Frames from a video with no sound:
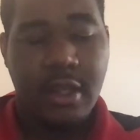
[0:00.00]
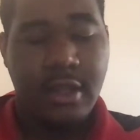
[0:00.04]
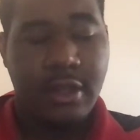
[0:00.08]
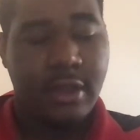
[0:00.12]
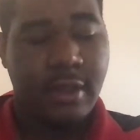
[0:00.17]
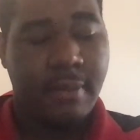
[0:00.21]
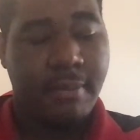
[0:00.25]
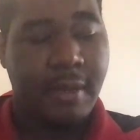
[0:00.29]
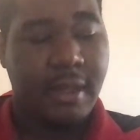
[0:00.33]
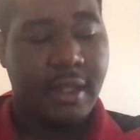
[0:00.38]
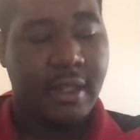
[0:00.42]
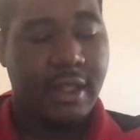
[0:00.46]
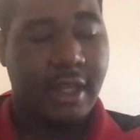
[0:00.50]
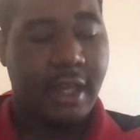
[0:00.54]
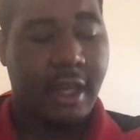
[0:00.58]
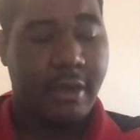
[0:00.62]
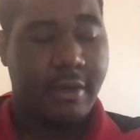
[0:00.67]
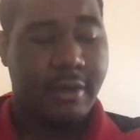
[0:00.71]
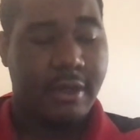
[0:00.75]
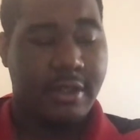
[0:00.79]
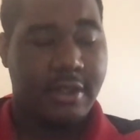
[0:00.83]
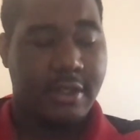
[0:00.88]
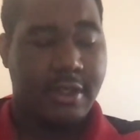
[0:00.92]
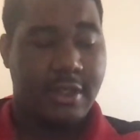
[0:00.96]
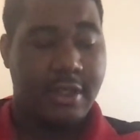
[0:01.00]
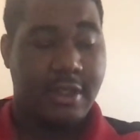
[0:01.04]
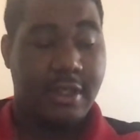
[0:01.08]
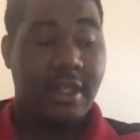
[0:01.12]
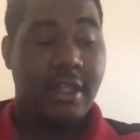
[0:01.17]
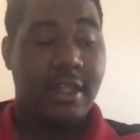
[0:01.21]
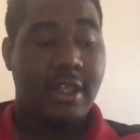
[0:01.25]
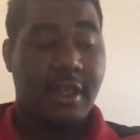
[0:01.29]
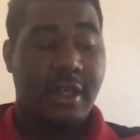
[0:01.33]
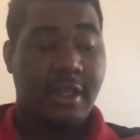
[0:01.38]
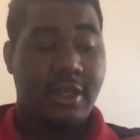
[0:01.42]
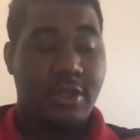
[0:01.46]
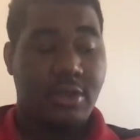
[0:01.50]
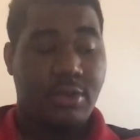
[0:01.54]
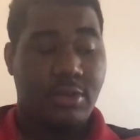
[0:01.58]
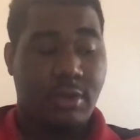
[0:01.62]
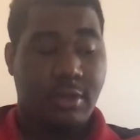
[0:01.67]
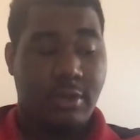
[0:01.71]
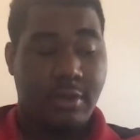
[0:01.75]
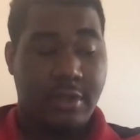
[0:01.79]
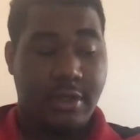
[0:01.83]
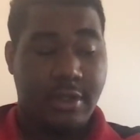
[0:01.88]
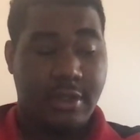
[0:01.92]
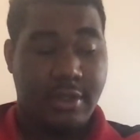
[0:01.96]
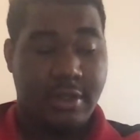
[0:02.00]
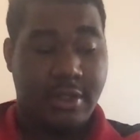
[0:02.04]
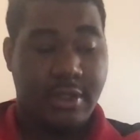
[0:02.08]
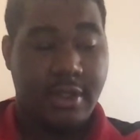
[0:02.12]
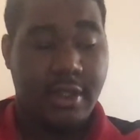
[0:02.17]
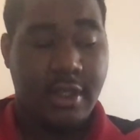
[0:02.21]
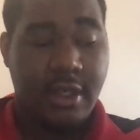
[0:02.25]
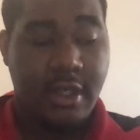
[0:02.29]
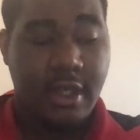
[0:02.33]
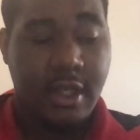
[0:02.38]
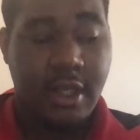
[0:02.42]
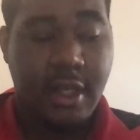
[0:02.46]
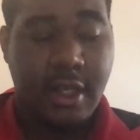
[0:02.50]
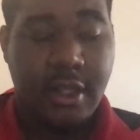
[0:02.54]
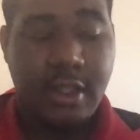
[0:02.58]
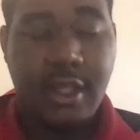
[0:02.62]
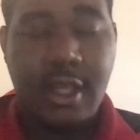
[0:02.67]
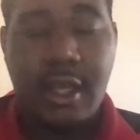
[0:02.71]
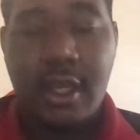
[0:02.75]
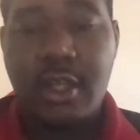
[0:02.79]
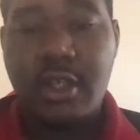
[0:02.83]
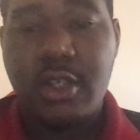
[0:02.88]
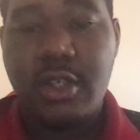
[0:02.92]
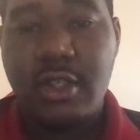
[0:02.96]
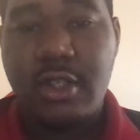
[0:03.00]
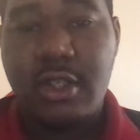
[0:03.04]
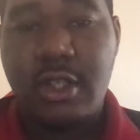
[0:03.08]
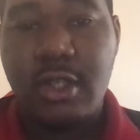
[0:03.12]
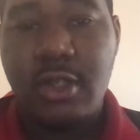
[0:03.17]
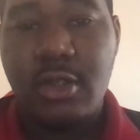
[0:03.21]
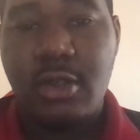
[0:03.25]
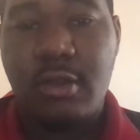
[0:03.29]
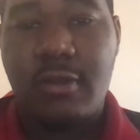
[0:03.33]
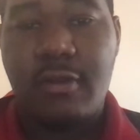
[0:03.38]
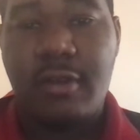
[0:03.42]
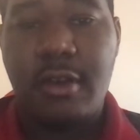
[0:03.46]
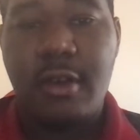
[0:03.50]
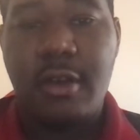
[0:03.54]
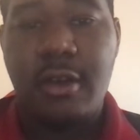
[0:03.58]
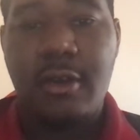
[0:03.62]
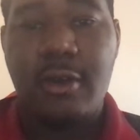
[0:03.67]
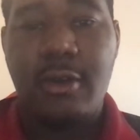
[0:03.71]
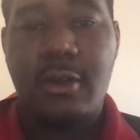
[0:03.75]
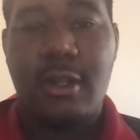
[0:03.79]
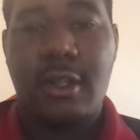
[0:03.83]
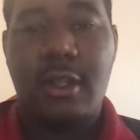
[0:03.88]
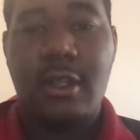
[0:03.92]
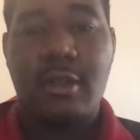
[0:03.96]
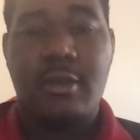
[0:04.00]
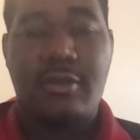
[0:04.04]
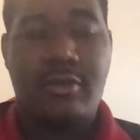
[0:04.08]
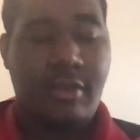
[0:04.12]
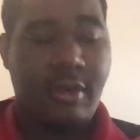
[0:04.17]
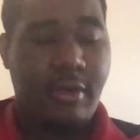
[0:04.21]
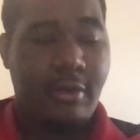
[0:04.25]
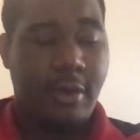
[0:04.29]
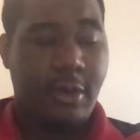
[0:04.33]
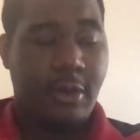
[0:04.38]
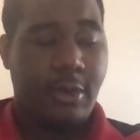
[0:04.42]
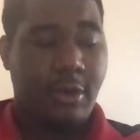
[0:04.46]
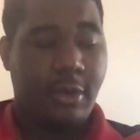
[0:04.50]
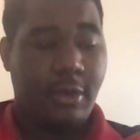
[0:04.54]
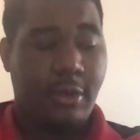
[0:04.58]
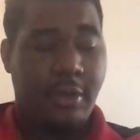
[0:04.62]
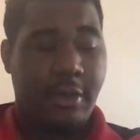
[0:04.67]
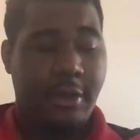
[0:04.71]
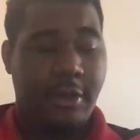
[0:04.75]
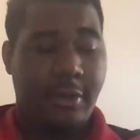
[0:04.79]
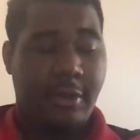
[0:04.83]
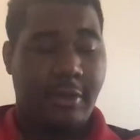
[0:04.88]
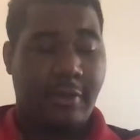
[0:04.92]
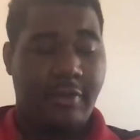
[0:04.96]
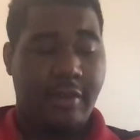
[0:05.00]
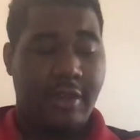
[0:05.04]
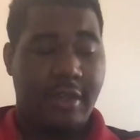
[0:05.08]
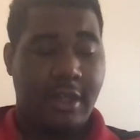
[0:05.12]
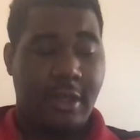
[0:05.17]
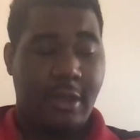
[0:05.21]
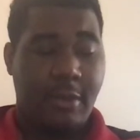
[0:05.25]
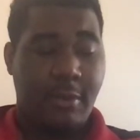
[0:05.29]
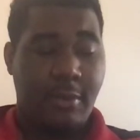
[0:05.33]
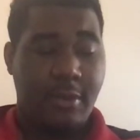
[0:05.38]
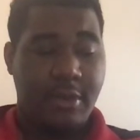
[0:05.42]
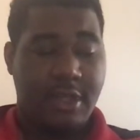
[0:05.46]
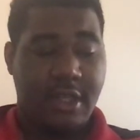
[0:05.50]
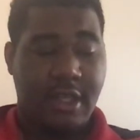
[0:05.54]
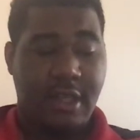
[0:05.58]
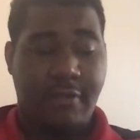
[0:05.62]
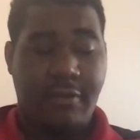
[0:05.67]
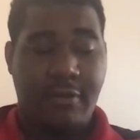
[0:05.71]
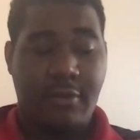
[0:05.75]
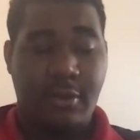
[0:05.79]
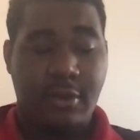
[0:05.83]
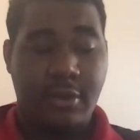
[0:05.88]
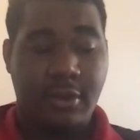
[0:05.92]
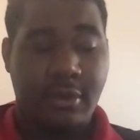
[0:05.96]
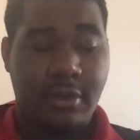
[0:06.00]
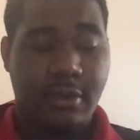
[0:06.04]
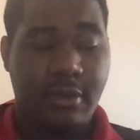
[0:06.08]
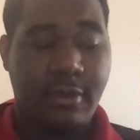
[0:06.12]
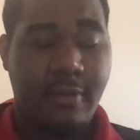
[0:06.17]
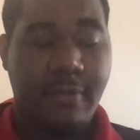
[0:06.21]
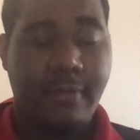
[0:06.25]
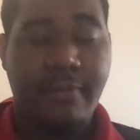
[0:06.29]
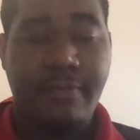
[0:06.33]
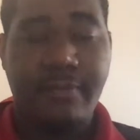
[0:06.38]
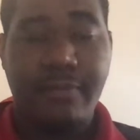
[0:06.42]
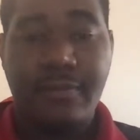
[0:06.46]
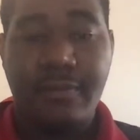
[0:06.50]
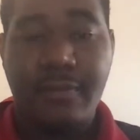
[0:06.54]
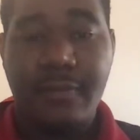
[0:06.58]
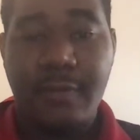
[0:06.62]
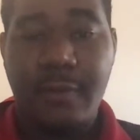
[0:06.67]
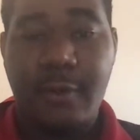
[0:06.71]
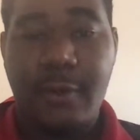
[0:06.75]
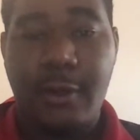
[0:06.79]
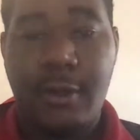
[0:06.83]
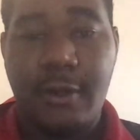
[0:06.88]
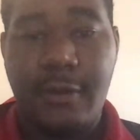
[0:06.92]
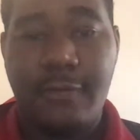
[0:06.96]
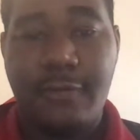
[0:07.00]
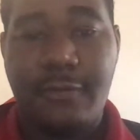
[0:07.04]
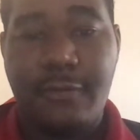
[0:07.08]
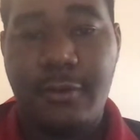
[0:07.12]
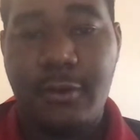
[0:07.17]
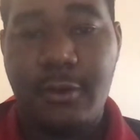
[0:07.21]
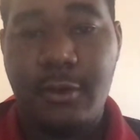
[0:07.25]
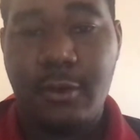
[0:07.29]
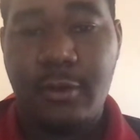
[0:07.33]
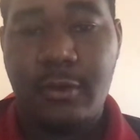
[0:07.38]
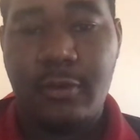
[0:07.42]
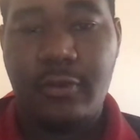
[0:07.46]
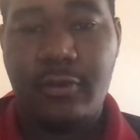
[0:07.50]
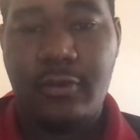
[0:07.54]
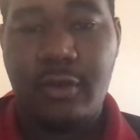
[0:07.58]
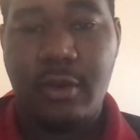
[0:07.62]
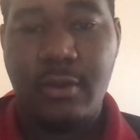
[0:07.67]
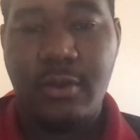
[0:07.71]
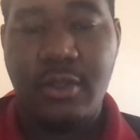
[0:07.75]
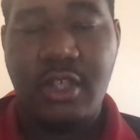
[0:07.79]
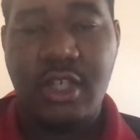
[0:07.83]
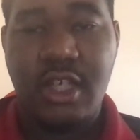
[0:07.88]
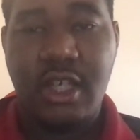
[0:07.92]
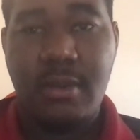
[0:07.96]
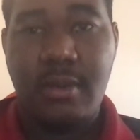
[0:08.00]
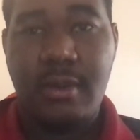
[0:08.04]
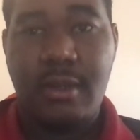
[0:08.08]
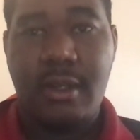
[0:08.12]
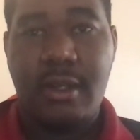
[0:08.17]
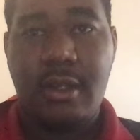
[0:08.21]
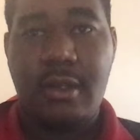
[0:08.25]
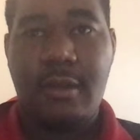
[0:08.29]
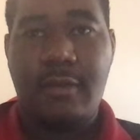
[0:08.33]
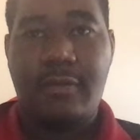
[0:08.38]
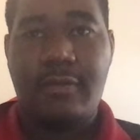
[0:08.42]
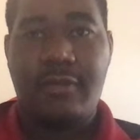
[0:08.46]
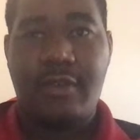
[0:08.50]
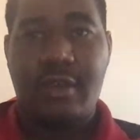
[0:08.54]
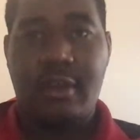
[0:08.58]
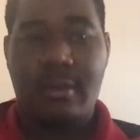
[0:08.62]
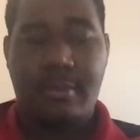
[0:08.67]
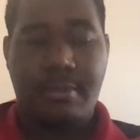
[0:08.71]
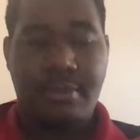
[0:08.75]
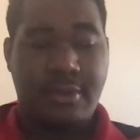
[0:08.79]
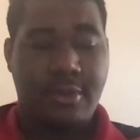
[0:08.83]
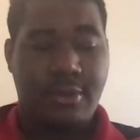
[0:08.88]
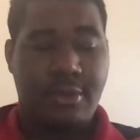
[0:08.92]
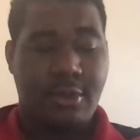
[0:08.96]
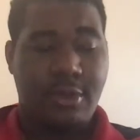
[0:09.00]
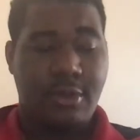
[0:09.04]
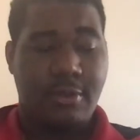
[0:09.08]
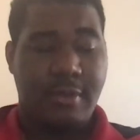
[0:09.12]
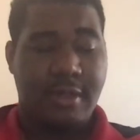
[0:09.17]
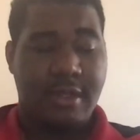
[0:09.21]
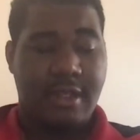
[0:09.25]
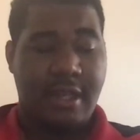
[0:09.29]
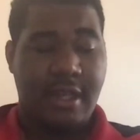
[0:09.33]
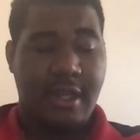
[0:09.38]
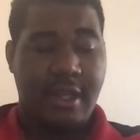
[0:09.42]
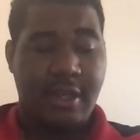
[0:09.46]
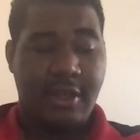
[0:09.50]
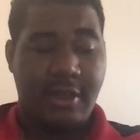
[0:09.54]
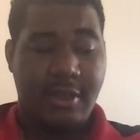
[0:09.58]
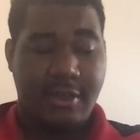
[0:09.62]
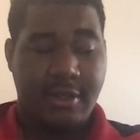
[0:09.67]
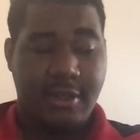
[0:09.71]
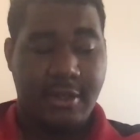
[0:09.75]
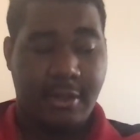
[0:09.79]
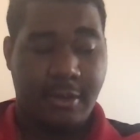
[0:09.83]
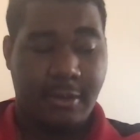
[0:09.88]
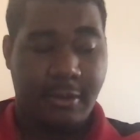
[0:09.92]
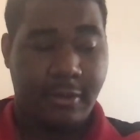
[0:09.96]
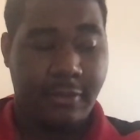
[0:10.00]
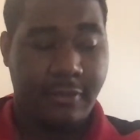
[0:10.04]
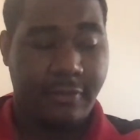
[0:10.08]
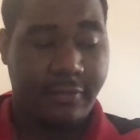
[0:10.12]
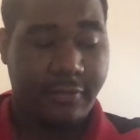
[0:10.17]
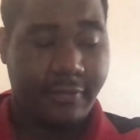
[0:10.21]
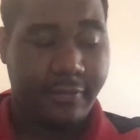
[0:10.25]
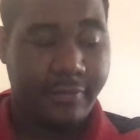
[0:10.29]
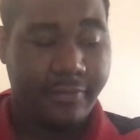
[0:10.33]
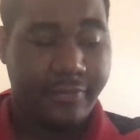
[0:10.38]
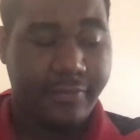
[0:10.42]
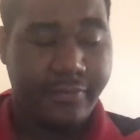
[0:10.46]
the main characters and the Ice Warriors. The action scenes were very good and it was very well choreographed, and almost everyone got enthralled, from Jamie Phipps to Miss Kelly herself.